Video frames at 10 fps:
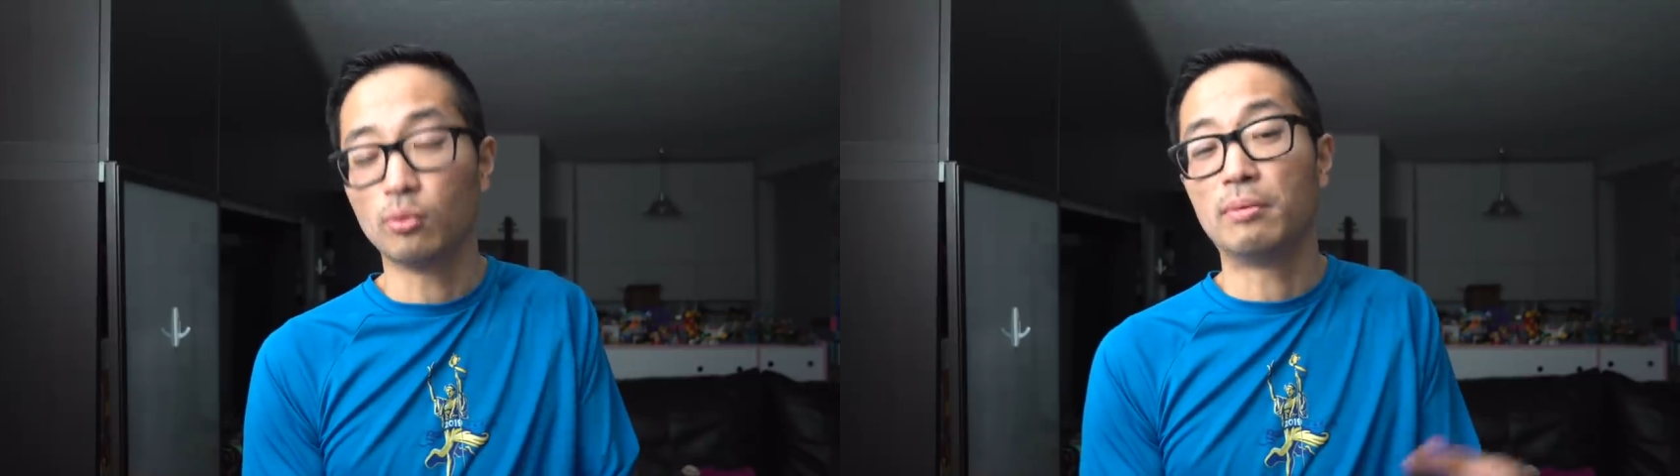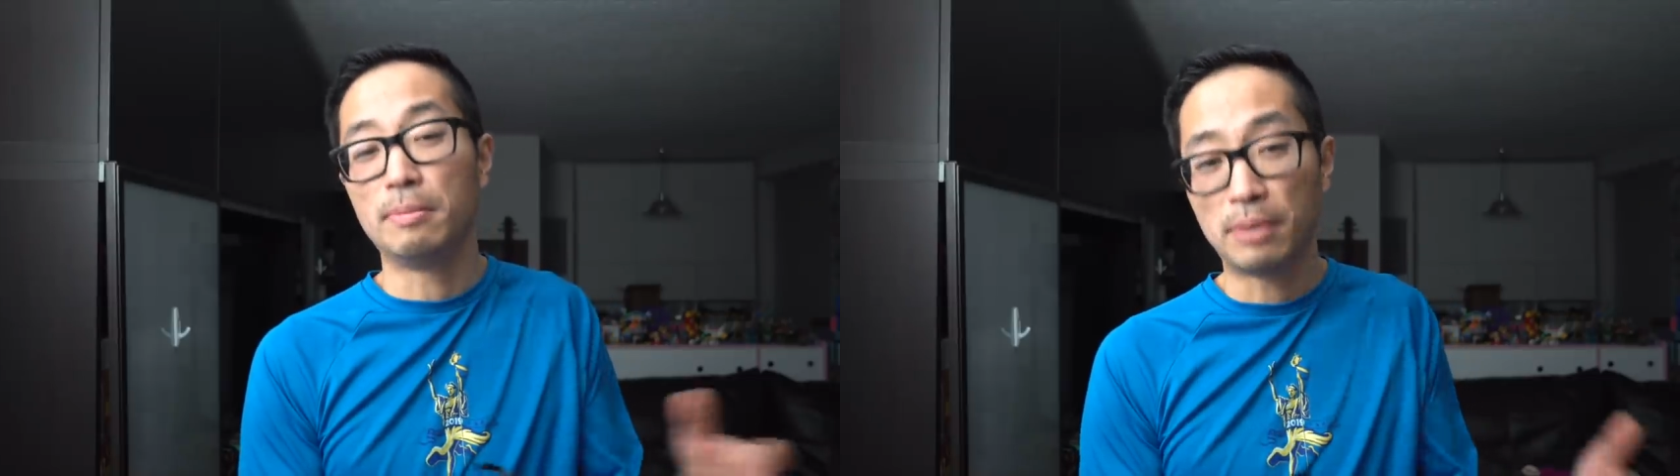
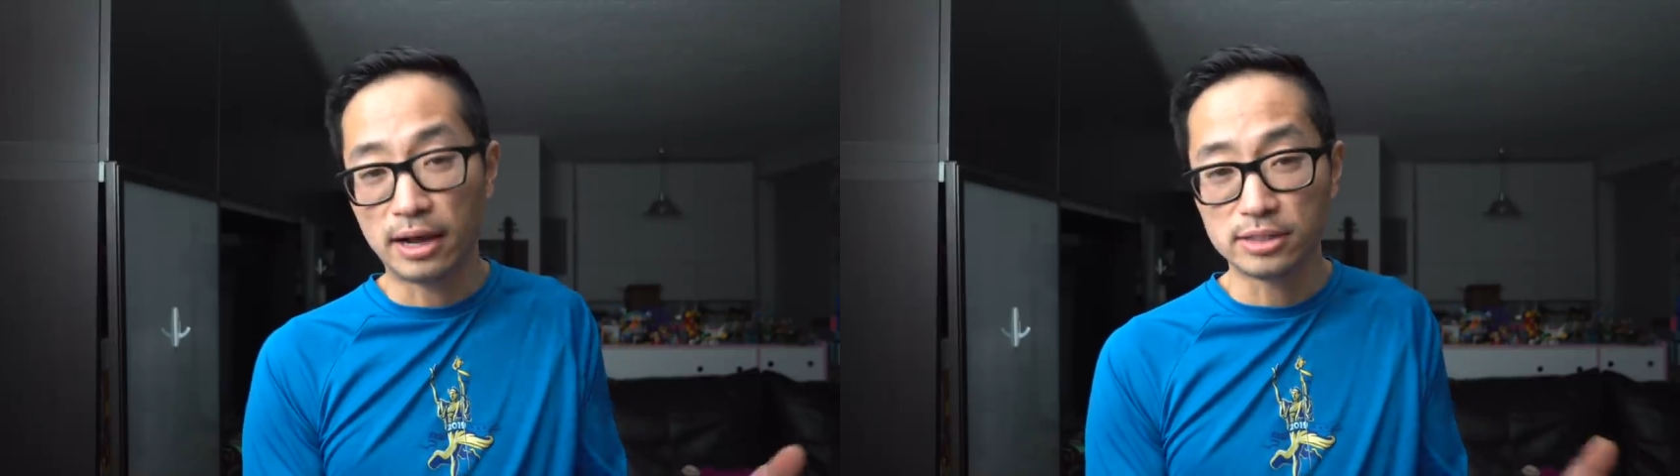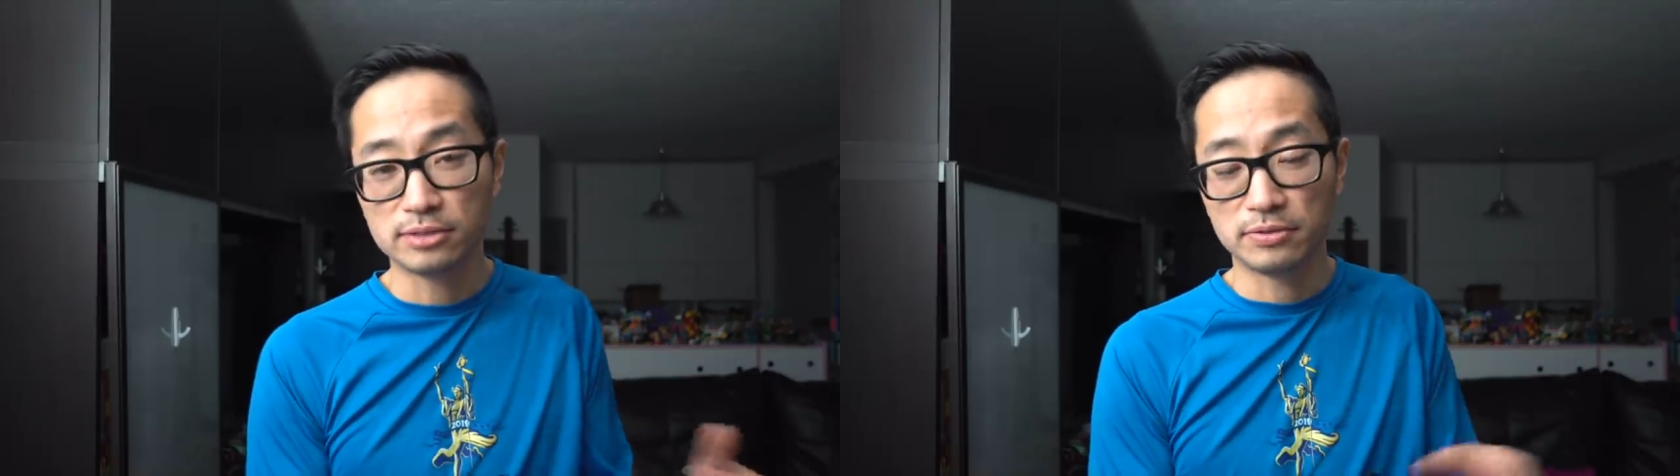when my
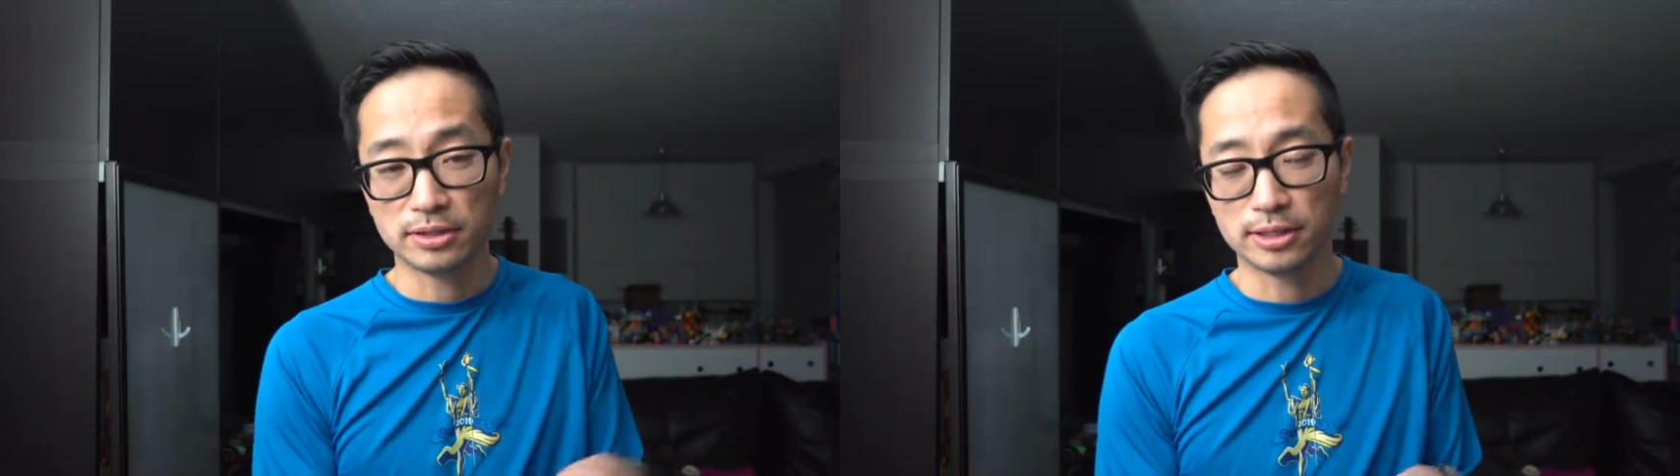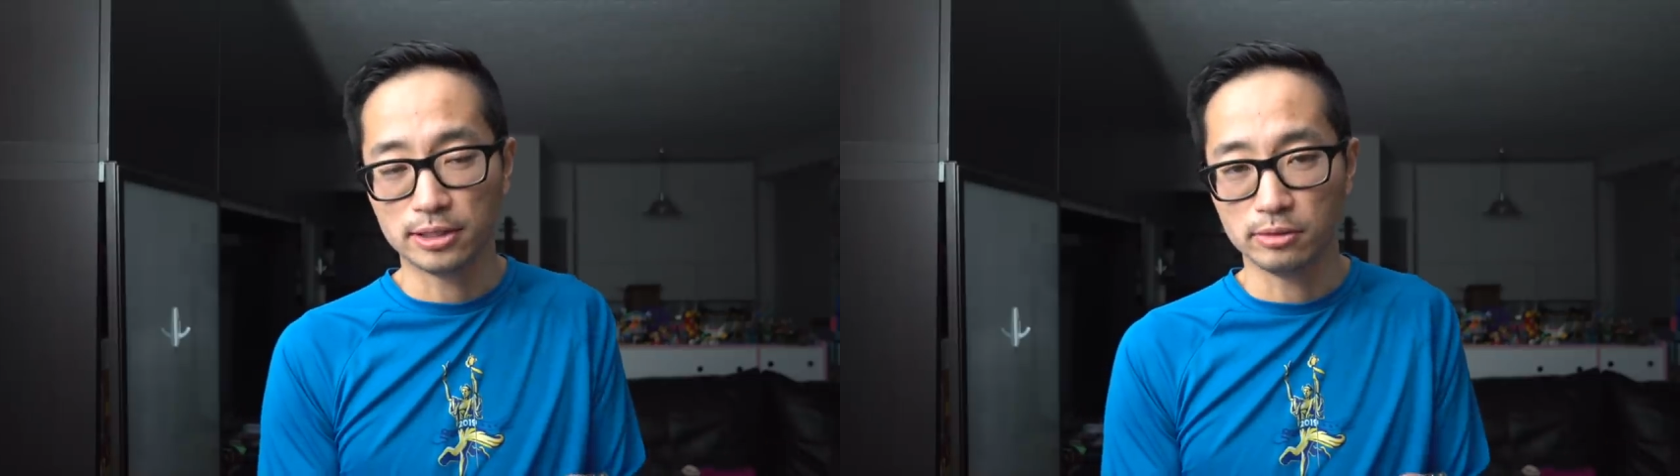body's
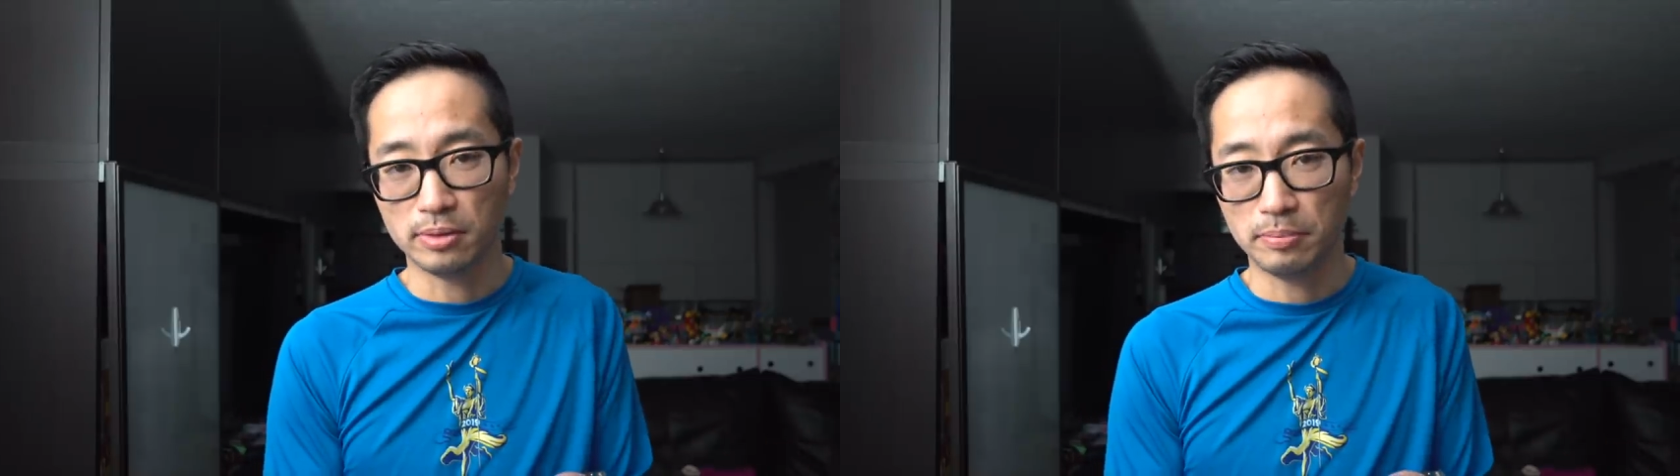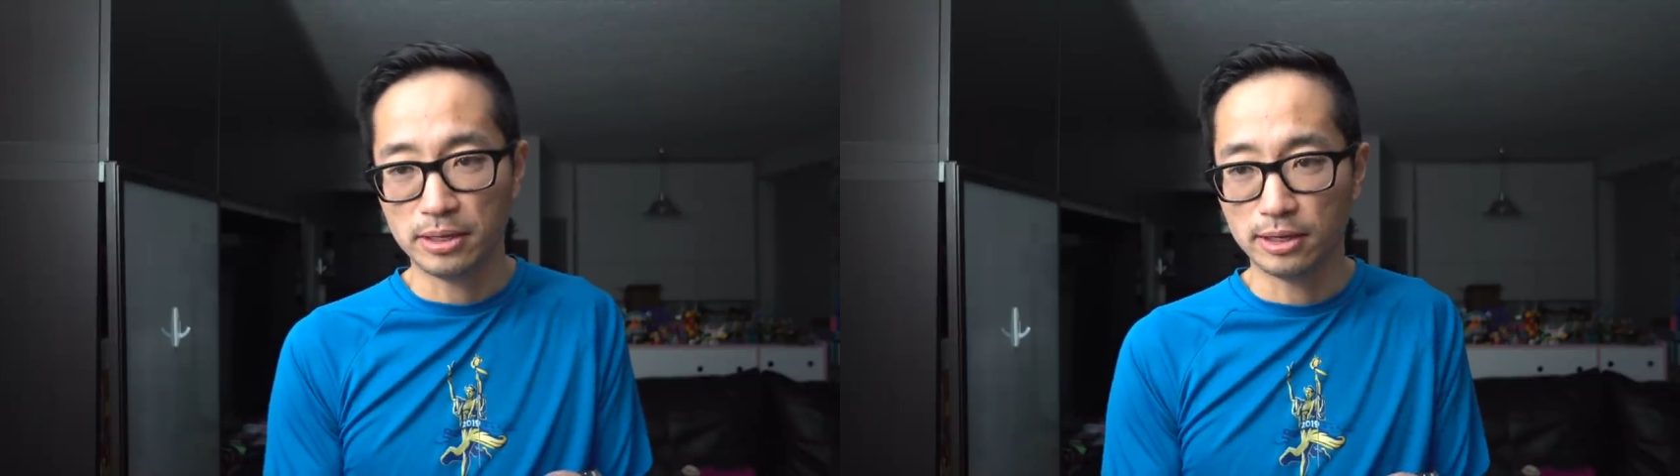feeling a little
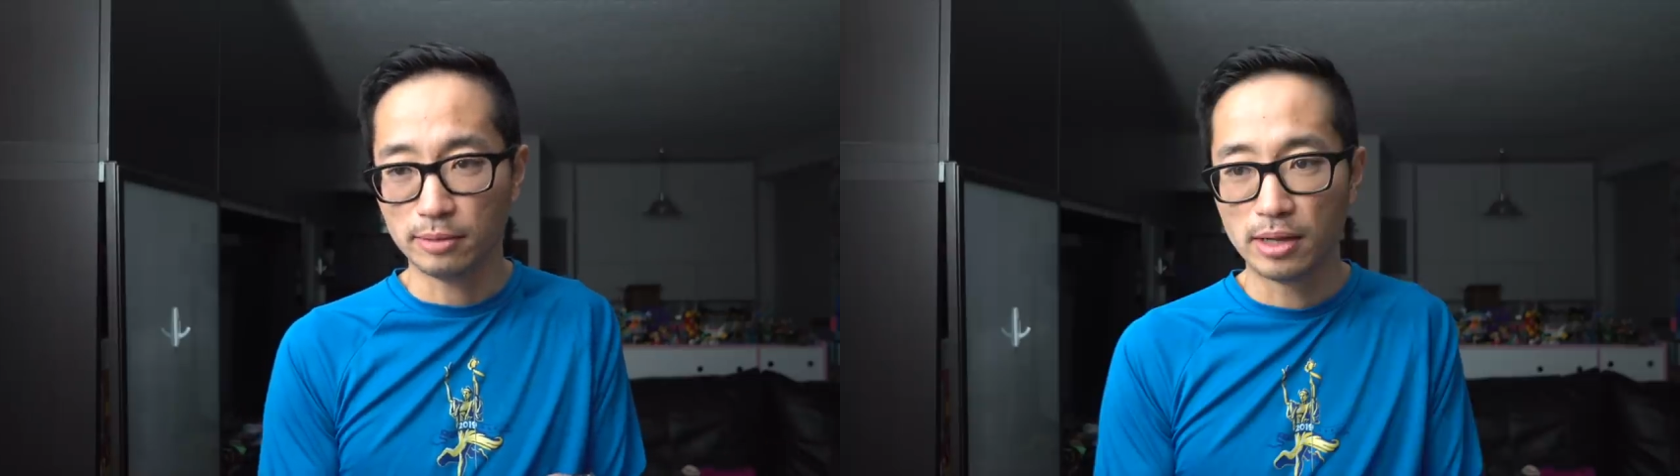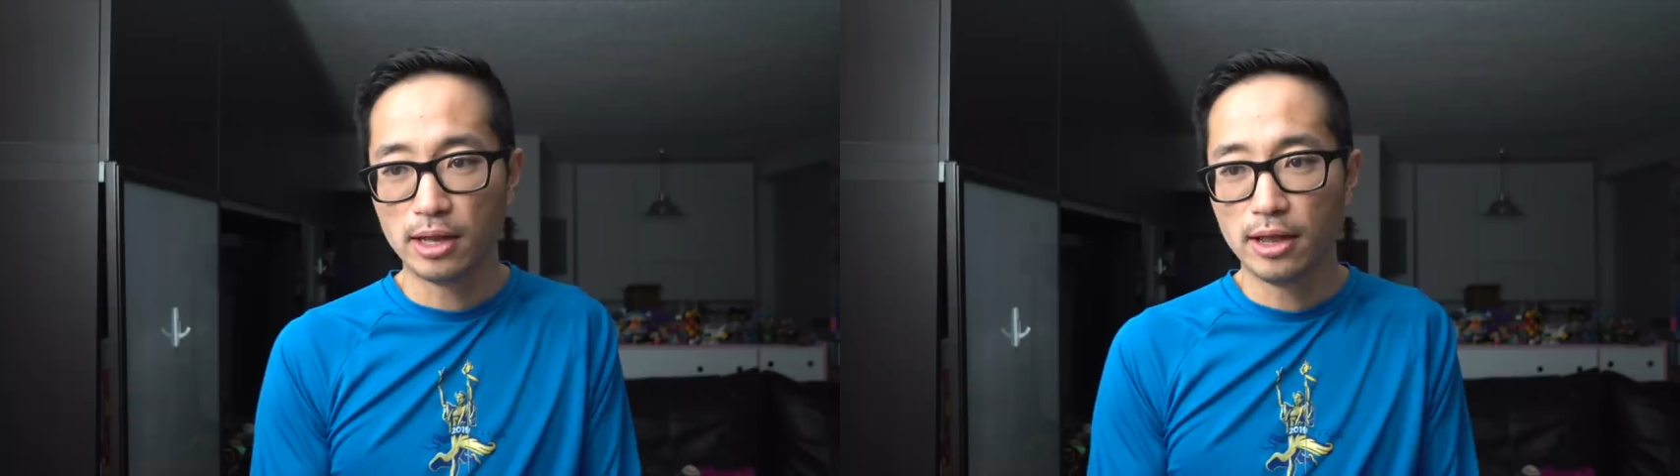bit beat up.